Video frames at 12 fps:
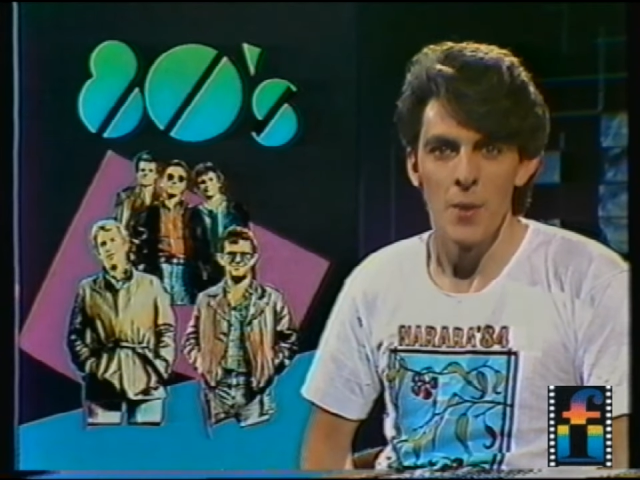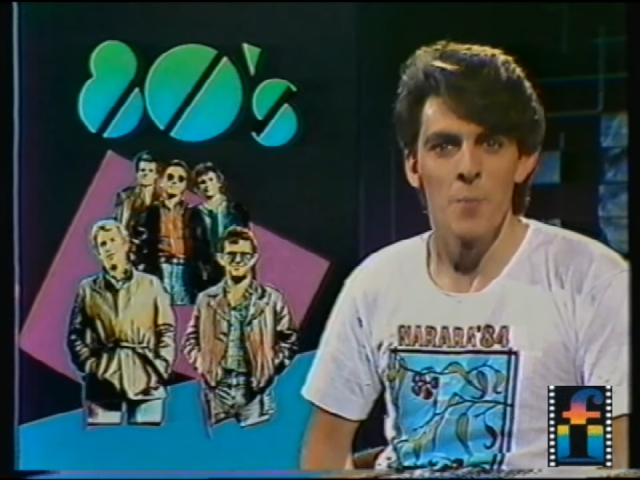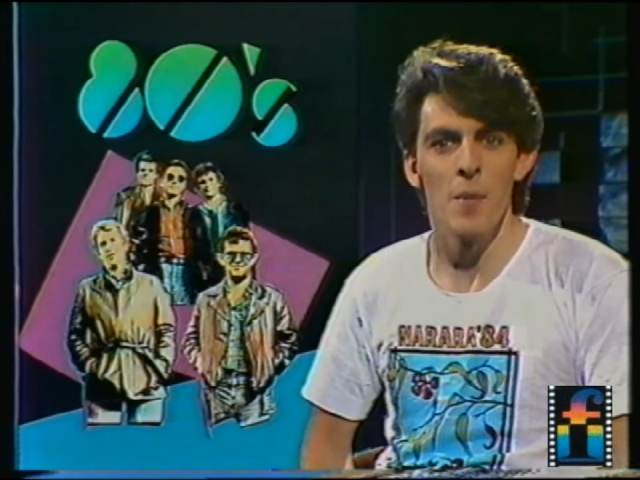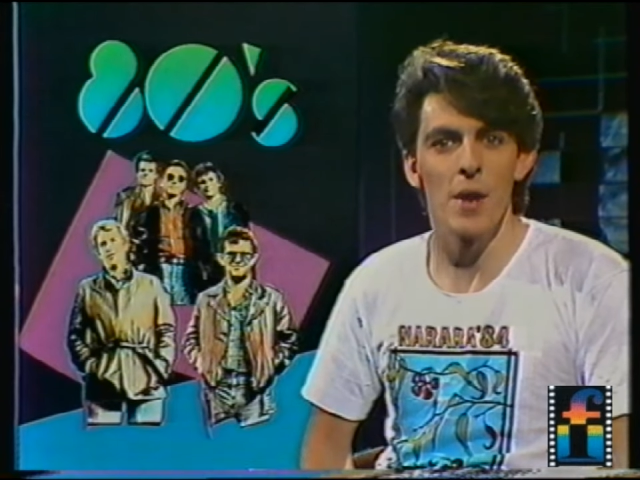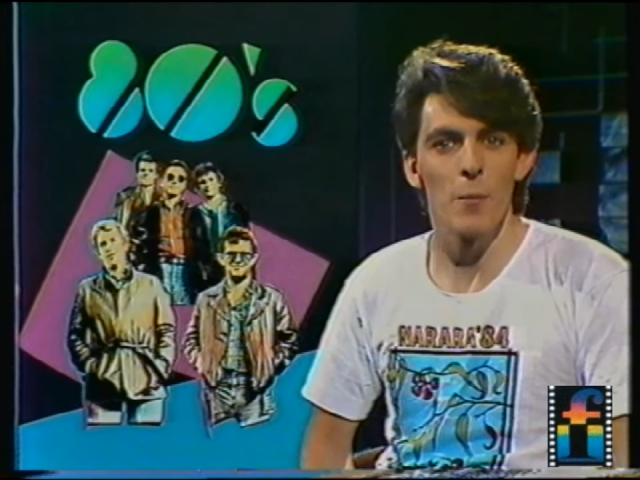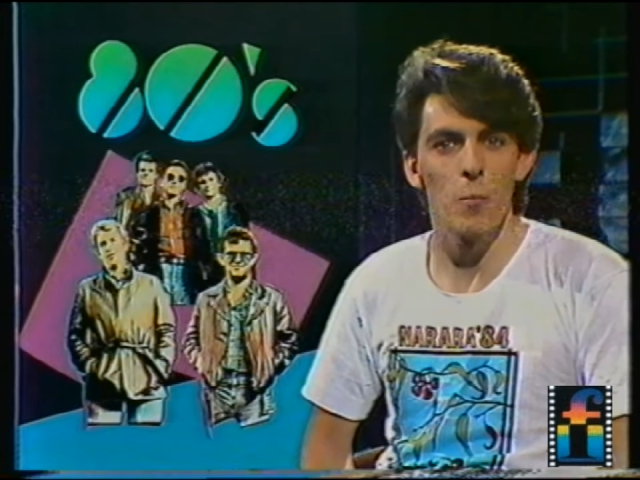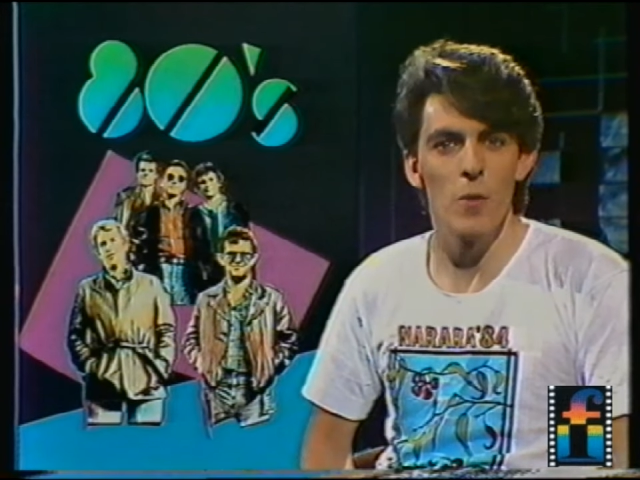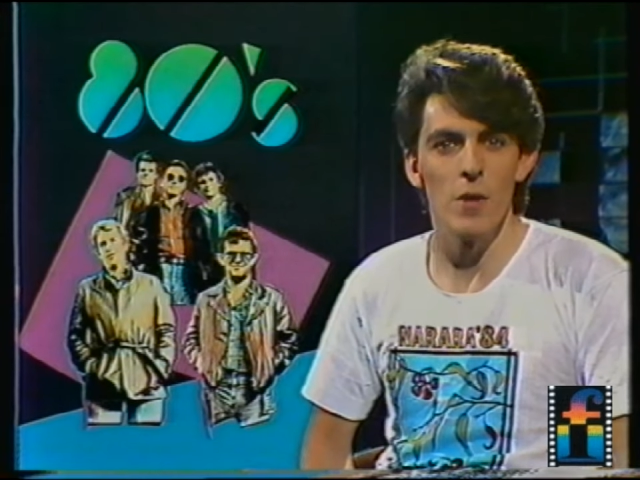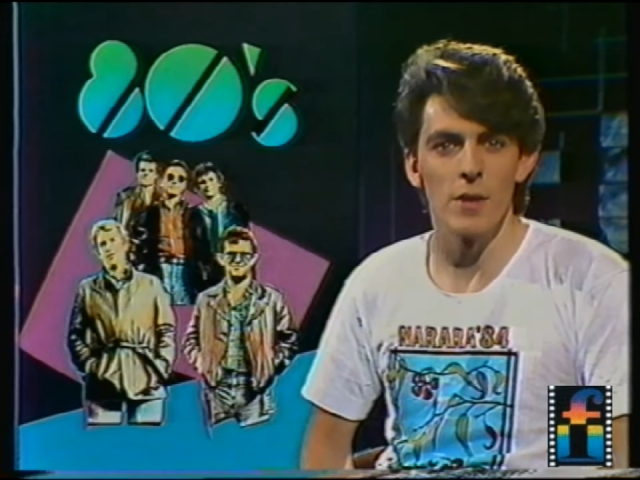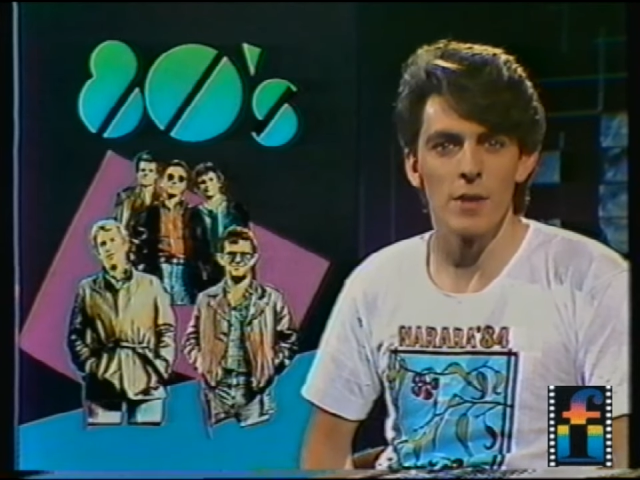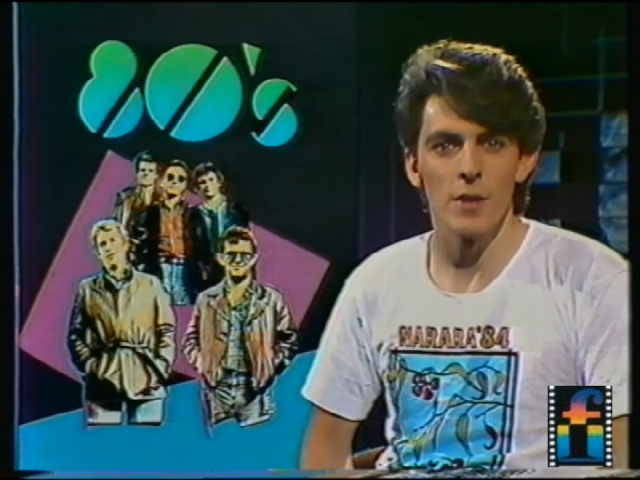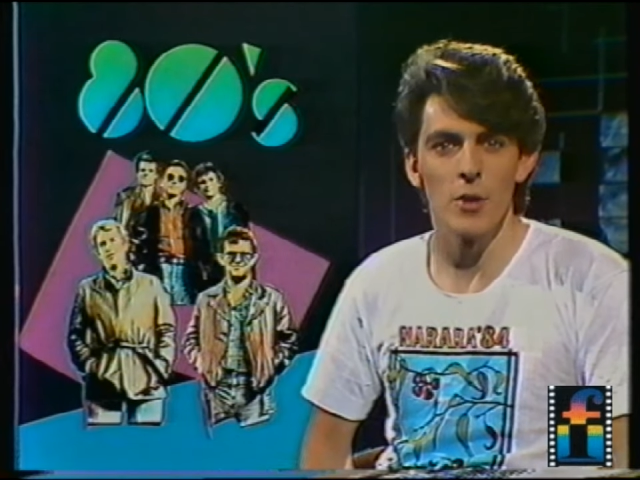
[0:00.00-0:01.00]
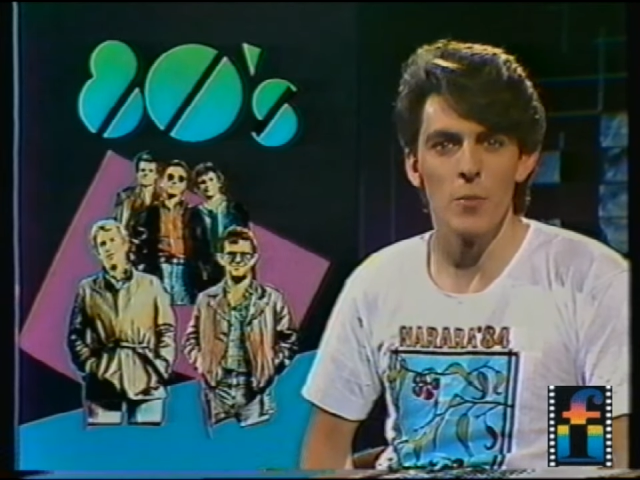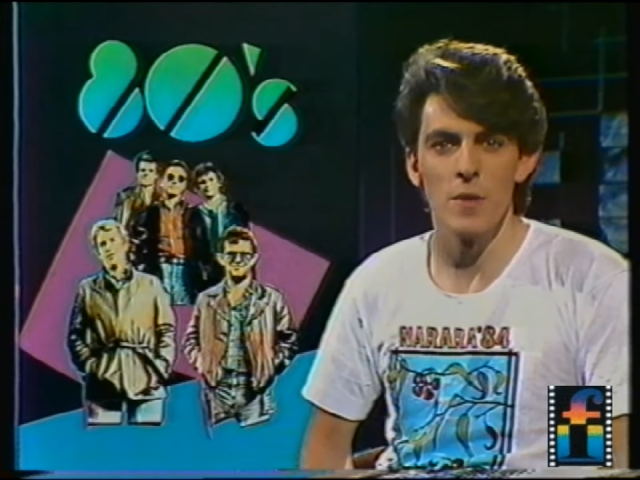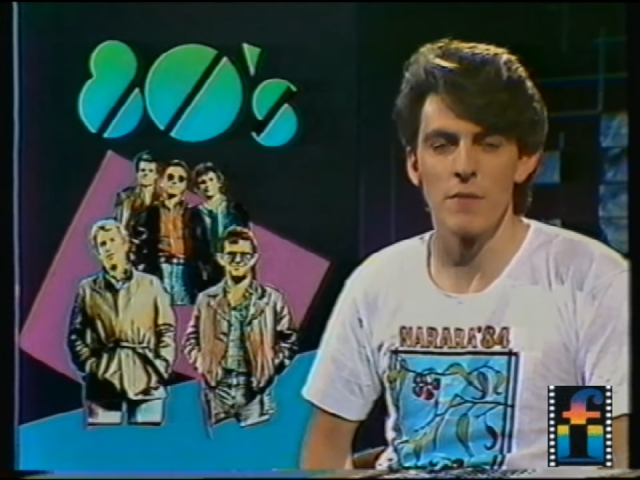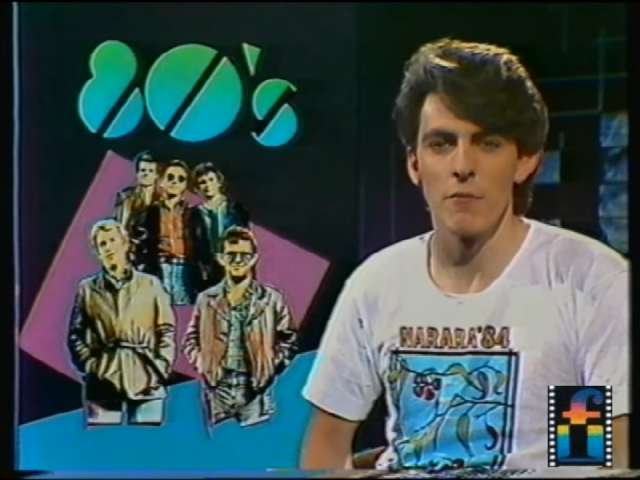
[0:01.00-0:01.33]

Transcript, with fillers: Men at Work, who with